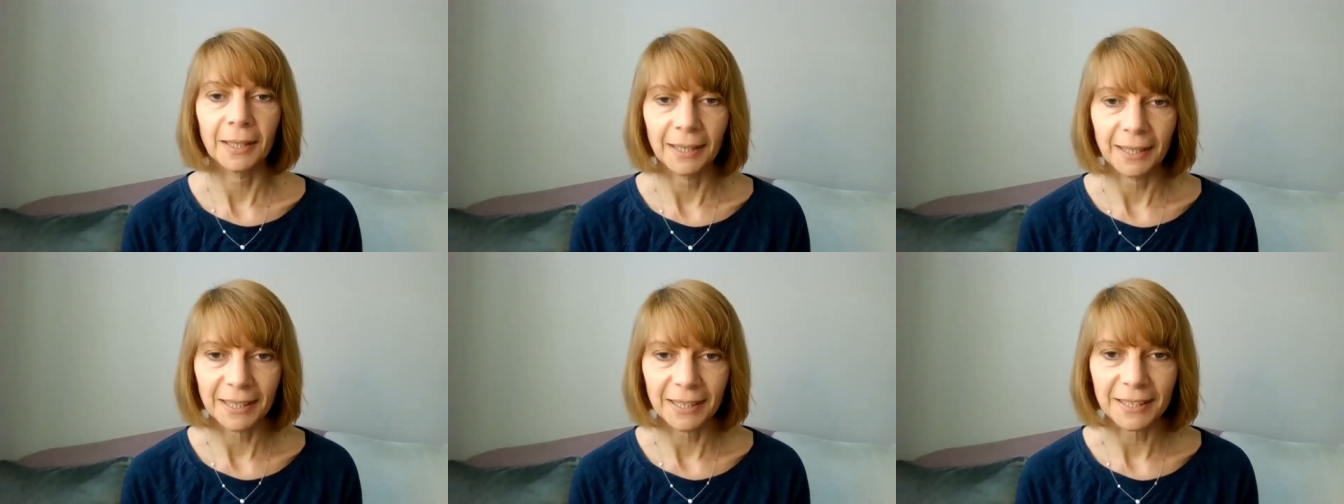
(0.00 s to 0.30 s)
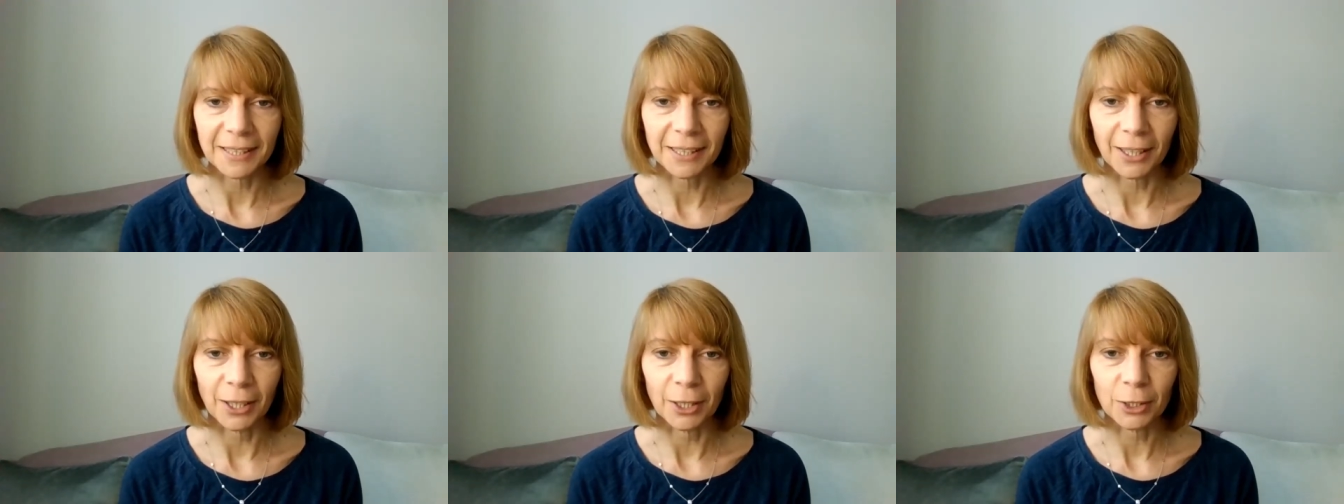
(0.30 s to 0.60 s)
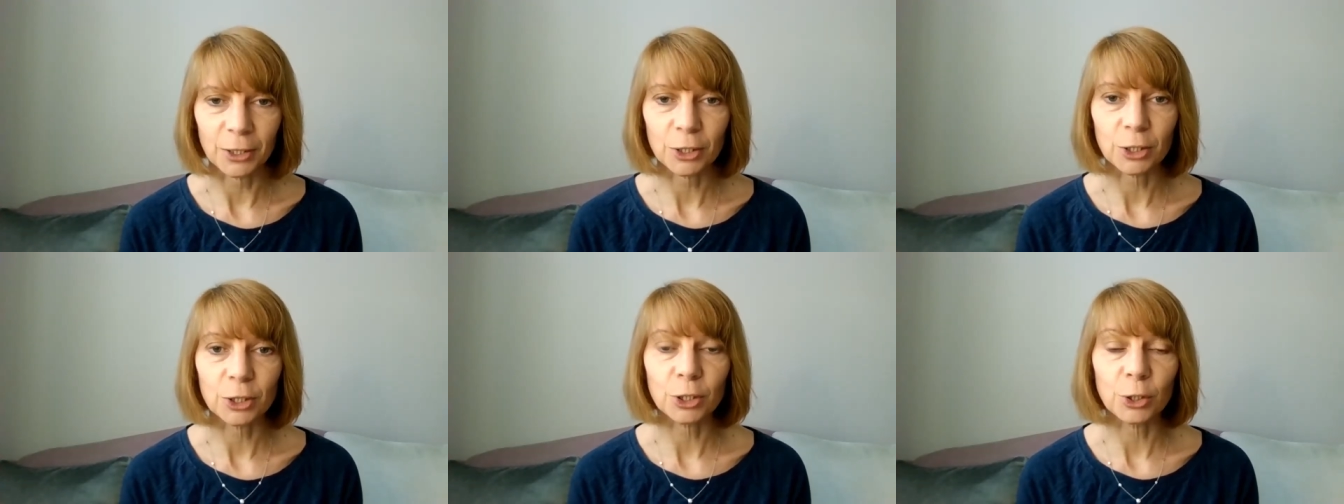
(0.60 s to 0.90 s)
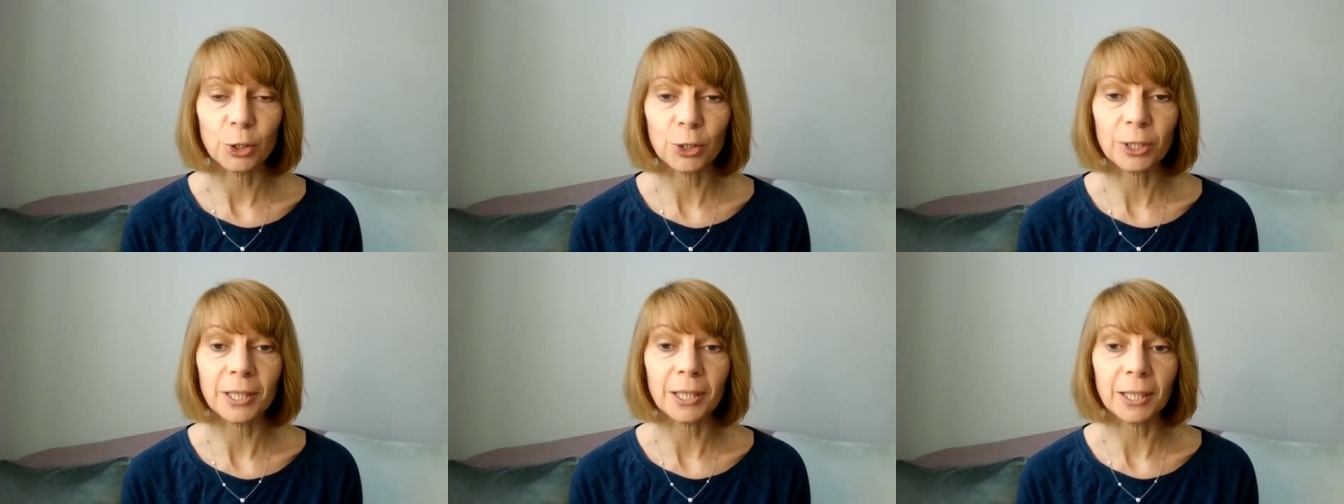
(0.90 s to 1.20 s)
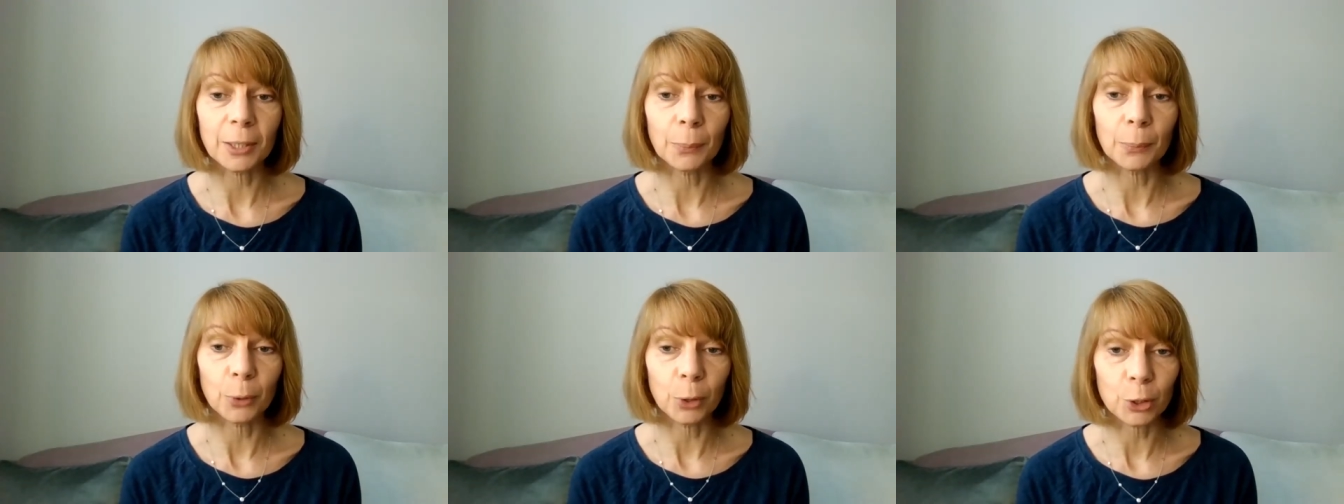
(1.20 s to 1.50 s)
Lydia, do you
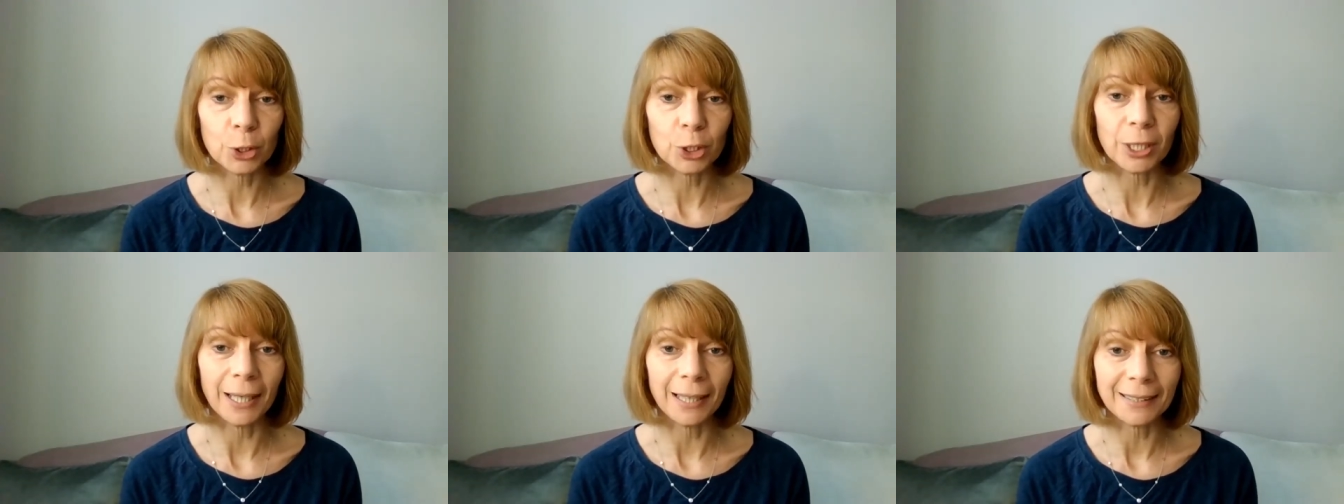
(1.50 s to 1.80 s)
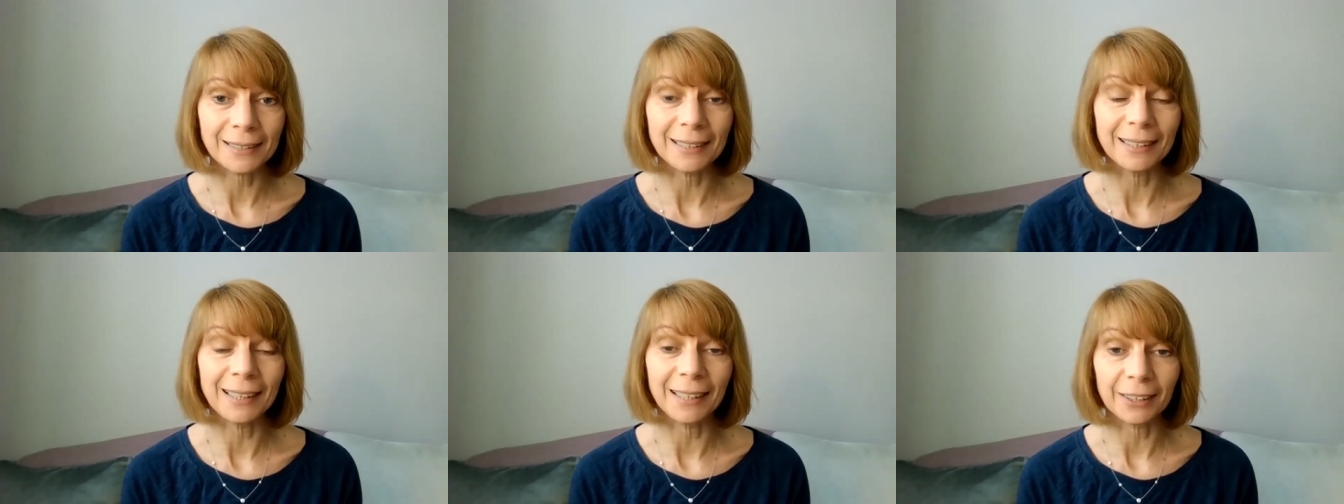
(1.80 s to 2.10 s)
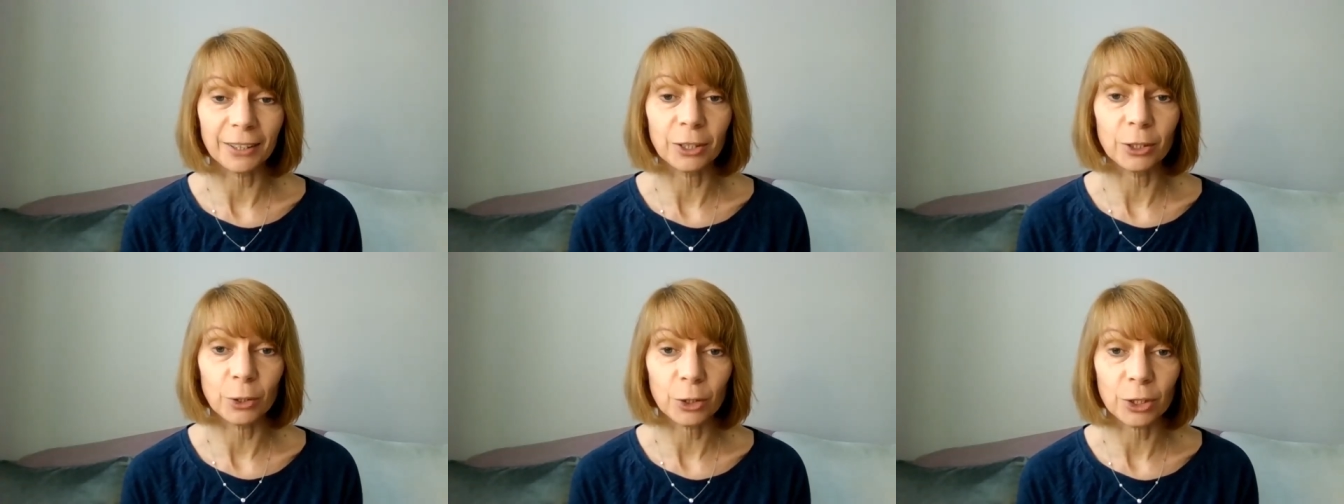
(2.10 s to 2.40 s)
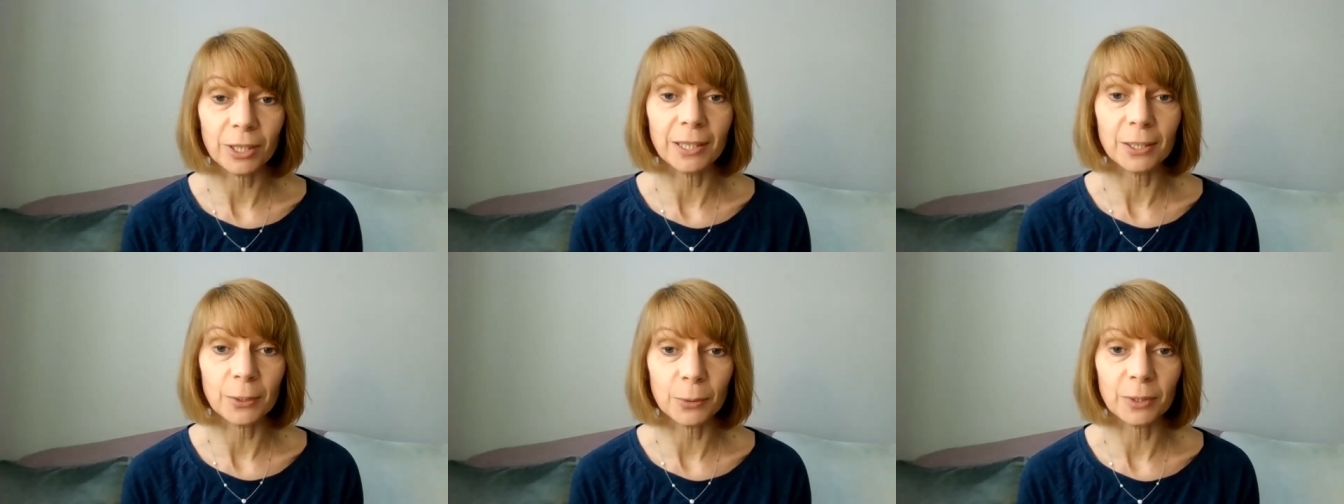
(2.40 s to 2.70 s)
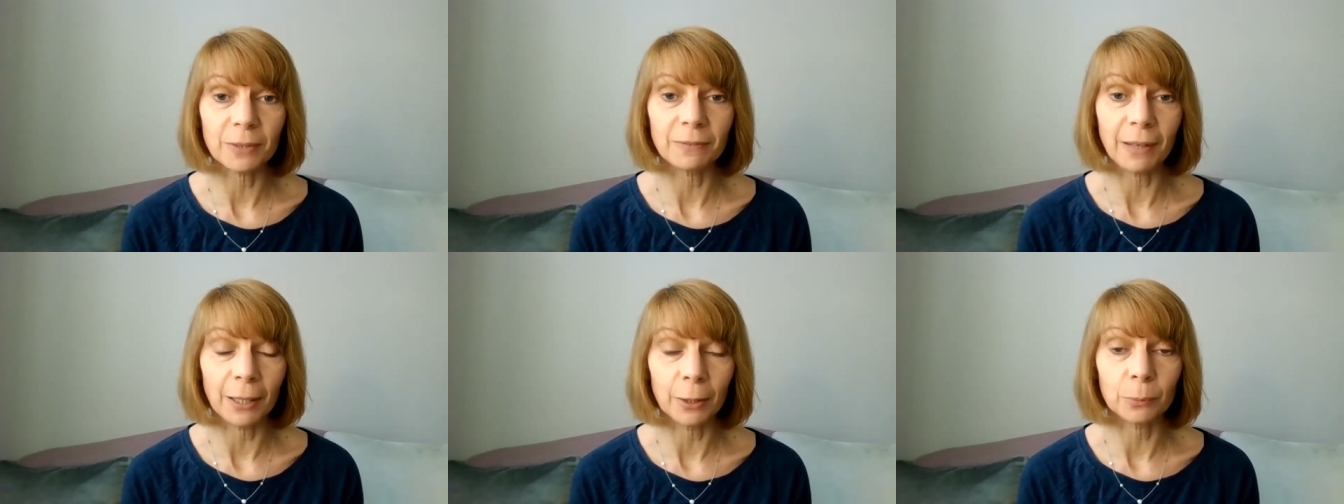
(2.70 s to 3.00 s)
think a project like Eugene's would
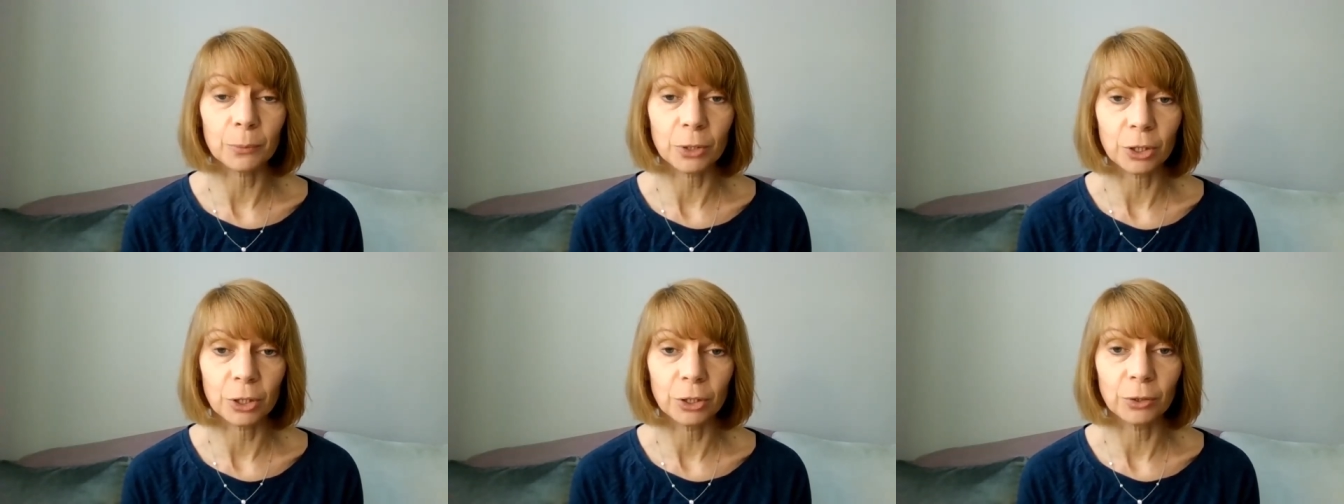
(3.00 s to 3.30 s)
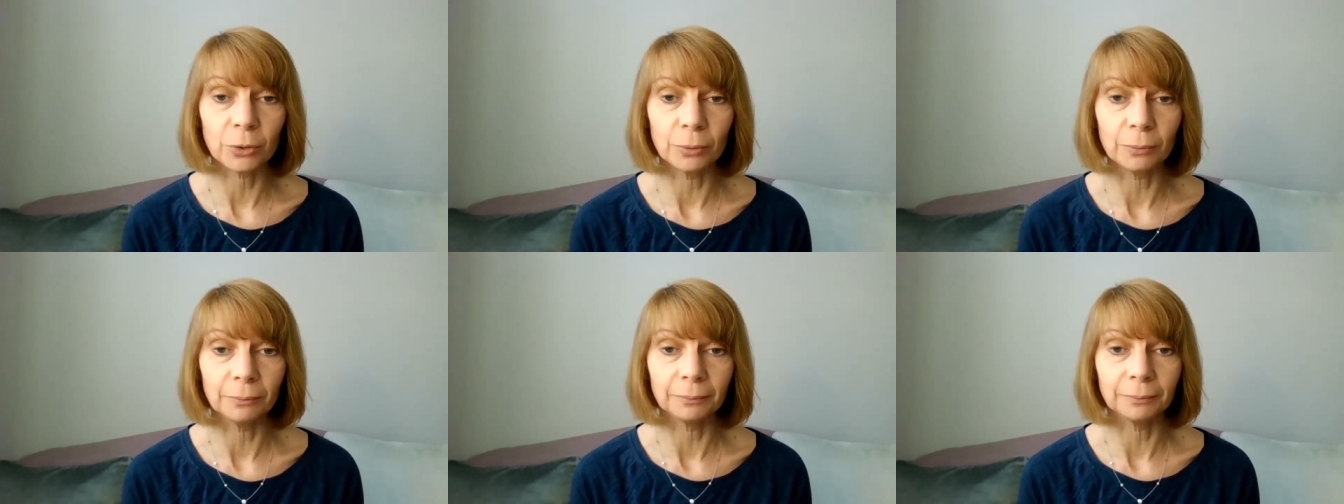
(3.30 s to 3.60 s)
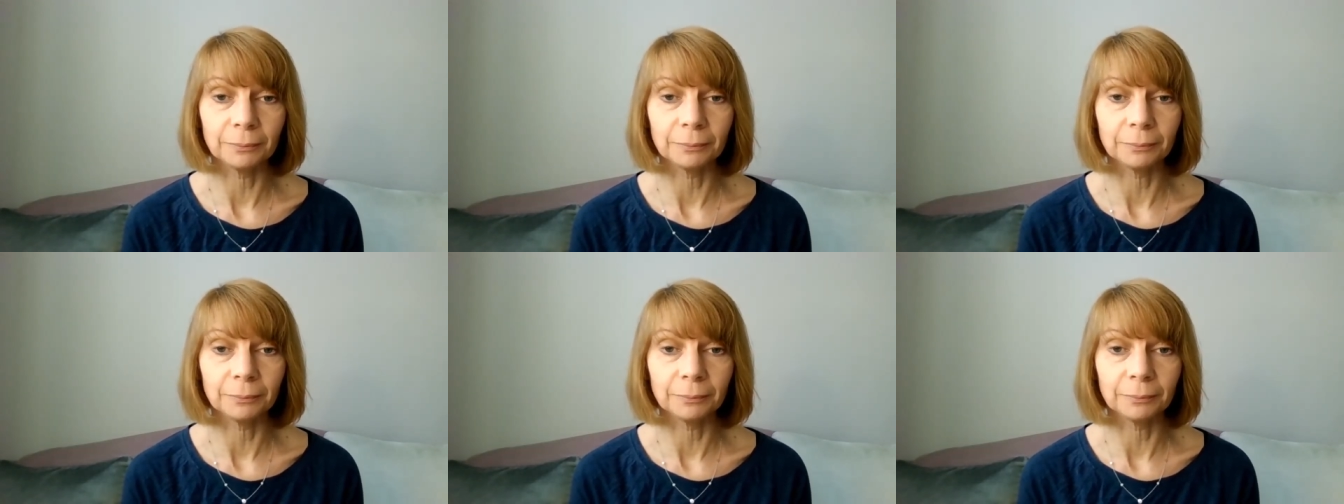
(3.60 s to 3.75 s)
have helped you?